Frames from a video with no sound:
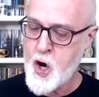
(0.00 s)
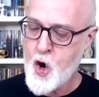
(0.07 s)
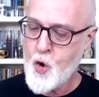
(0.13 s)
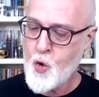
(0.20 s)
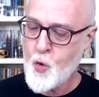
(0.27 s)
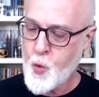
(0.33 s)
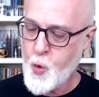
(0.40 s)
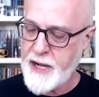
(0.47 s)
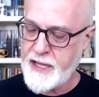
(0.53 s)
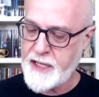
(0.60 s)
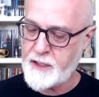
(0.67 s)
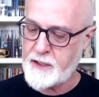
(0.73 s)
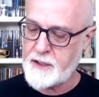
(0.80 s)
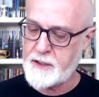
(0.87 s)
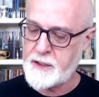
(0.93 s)

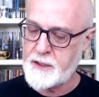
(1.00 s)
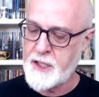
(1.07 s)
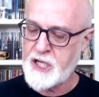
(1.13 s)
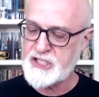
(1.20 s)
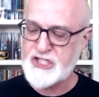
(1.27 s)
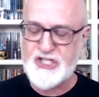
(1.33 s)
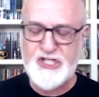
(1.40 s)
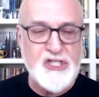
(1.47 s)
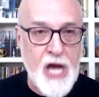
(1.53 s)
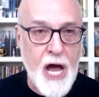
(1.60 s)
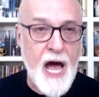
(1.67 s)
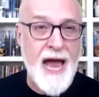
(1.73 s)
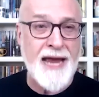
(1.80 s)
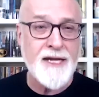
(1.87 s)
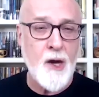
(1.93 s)
will
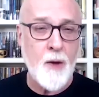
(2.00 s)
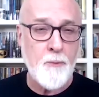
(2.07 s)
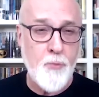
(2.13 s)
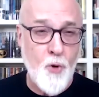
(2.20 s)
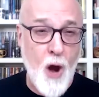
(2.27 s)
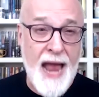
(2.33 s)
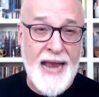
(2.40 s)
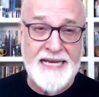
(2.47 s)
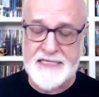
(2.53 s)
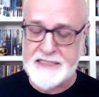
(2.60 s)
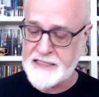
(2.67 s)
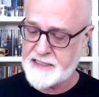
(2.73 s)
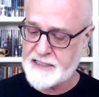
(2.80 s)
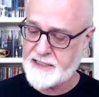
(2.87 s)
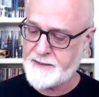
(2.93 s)
shine
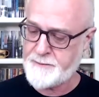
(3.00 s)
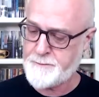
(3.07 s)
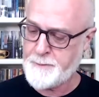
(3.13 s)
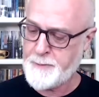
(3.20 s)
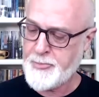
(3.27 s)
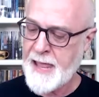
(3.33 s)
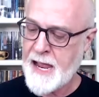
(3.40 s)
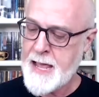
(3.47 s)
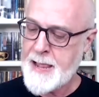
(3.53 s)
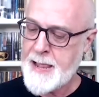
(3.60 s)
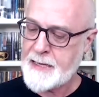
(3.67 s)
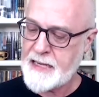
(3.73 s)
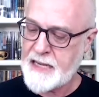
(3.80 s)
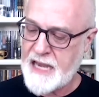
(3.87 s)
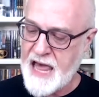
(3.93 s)
brightly
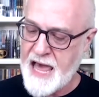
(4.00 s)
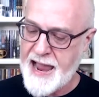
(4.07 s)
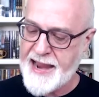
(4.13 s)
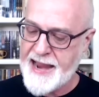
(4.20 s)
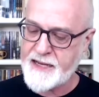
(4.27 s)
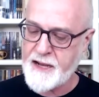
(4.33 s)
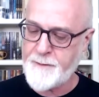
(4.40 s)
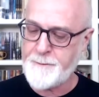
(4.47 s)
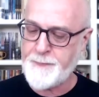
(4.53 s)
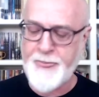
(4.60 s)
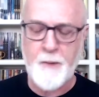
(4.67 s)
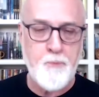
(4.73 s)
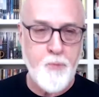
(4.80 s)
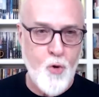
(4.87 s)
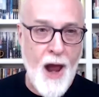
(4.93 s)
like the
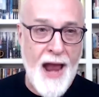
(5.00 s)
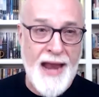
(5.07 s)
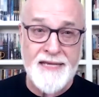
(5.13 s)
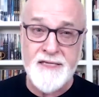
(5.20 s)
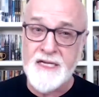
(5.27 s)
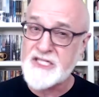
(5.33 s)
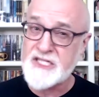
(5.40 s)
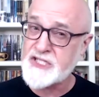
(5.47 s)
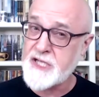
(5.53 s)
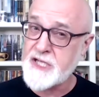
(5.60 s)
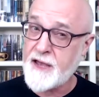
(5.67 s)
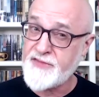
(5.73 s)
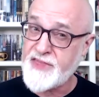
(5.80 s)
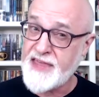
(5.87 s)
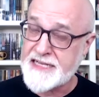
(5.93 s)
brightness
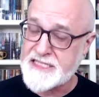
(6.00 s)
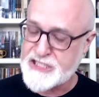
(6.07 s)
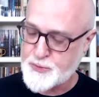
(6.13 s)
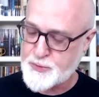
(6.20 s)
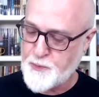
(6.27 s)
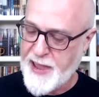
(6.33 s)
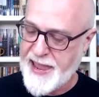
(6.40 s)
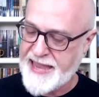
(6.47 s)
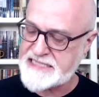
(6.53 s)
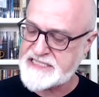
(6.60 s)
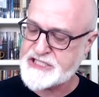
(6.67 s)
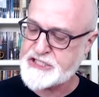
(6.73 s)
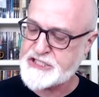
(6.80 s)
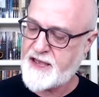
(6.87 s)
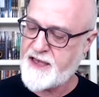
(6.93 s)
of the
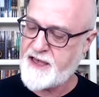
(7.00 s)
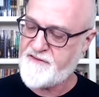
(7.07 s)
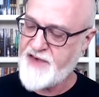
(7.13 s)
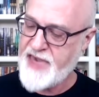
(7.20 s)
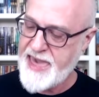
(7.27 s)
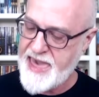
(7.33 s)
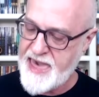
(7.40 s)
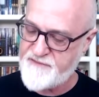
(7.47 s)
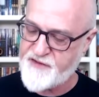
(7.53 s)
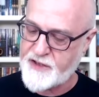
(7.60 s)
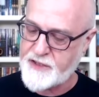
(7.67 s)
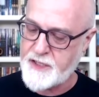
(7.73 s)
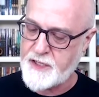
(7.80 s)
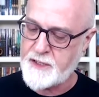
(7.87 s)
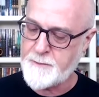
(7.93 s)
expanse of
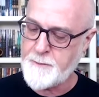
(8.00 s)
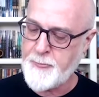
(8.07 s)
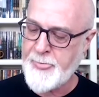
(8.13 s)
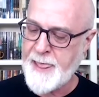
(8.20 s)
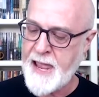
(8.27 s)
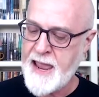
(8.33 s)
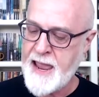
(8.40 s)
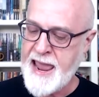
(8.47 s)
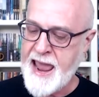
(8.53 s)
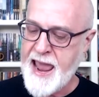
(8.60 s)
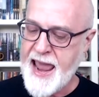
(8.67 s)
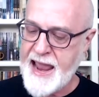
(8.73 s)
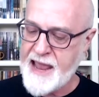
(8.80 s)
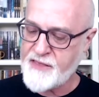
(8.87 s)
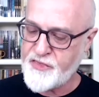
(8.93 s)
heaven.
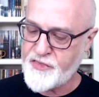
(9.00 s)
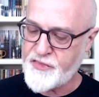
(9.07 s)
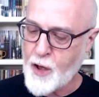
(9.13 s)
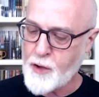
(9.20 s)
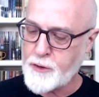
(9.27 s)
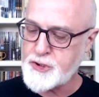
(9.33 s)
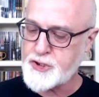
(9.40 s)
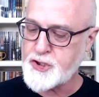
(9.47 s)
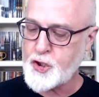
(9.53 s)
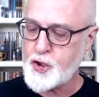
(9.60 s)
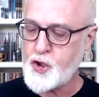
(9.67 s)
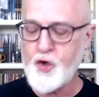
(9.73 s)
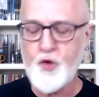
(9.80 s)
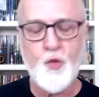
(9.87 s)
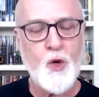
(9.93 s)
And those
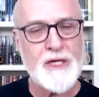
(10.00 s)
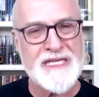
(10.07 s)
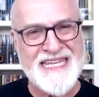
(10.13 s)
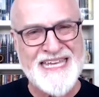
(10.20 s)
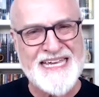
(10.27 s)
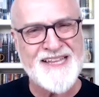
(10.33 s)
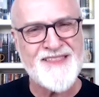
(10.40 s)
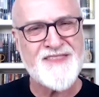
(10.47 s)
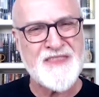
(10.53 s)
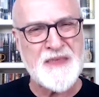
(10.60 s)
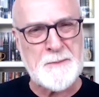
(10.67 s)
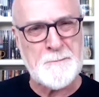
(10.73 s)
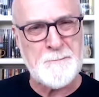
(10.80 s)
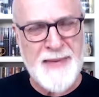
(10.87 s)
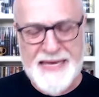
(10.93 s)
who will lead the
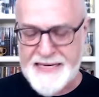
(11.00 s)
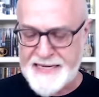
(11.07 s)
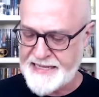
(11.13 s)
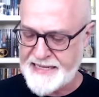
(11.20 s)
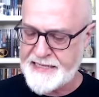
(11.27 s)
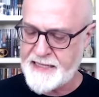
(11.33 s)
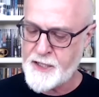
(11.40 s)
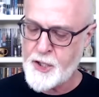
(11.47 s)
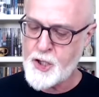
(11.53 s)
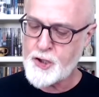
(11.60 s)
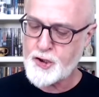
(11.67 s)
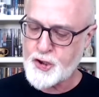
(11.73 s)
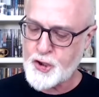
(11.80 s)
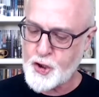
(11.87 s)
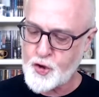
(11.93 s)
many
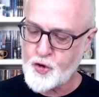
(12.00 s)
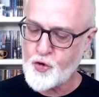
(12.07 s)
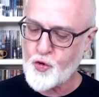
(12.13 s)
to